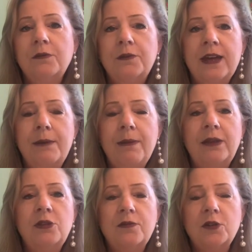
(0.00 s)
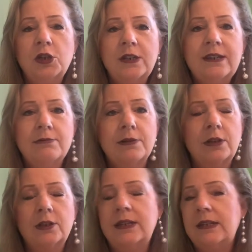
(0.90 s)
for that month. You've got
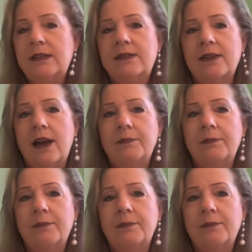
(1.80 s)
your kids,